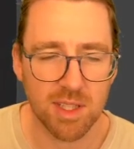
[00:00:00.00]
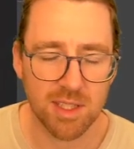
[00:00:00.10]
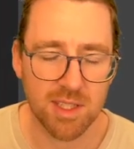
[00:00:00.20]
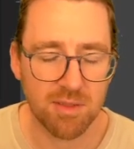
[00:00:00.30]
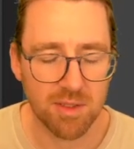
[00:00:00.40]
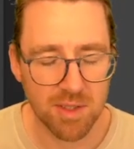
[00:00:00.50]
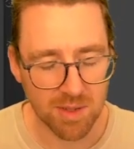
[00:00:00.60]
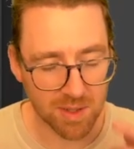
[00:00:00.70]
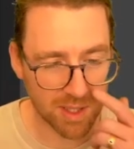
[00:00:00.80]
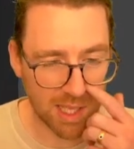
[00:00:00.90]
different sort
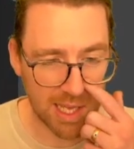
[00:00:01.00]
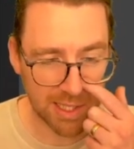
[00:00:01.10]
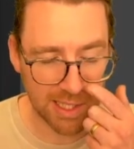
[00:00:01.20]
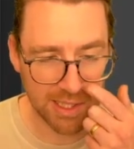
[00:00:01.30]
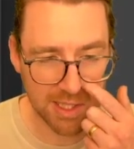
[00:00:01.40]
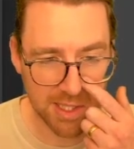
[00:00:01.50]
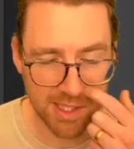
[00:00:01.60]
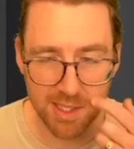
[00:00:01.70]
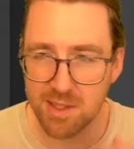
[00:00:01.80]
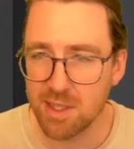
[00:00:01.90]
of clay color this
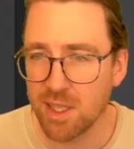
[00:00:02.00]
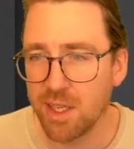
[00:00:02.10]
is,